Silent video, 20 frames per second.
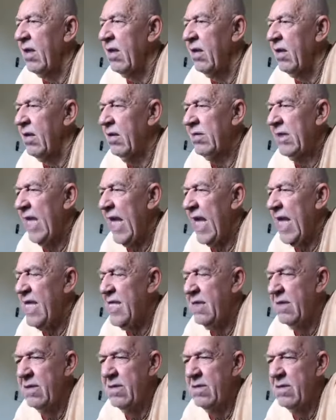
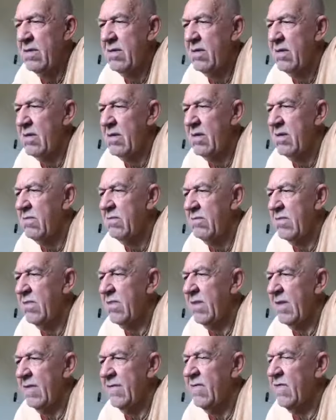Okay. We'll
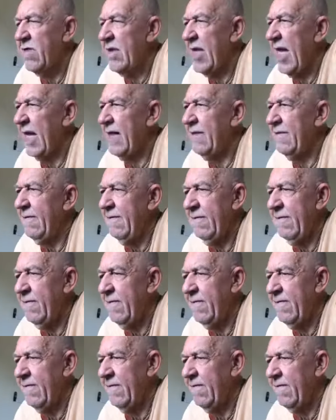give you ten
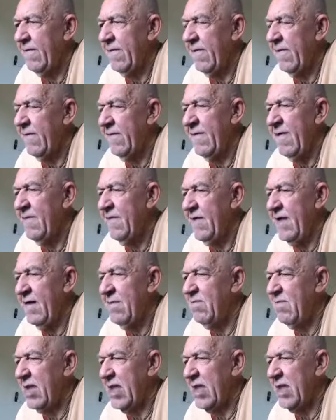
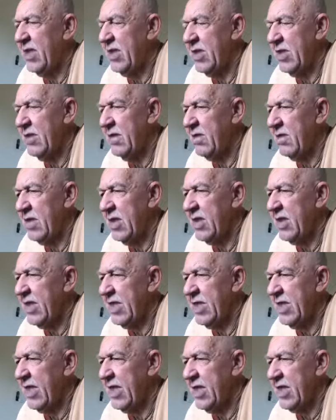15 minutes to
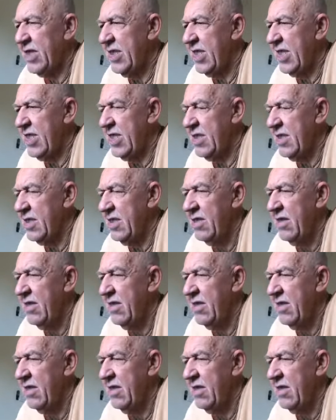discuss this?